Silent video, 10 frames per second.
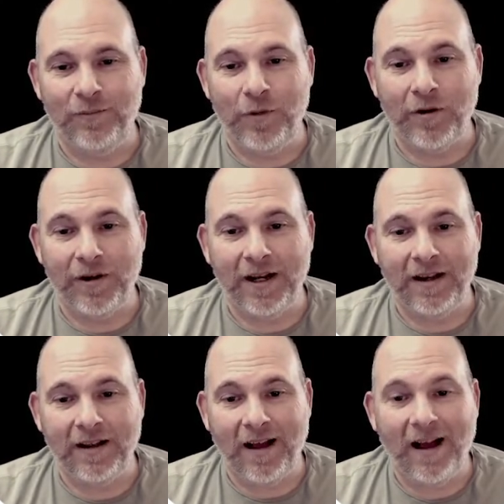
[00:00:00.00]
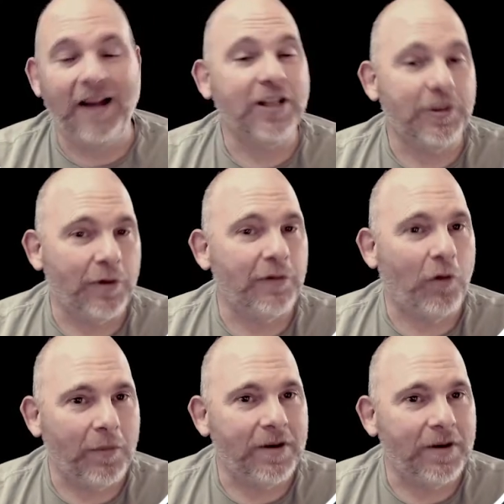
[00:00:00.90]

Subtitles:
we are getting a highly performant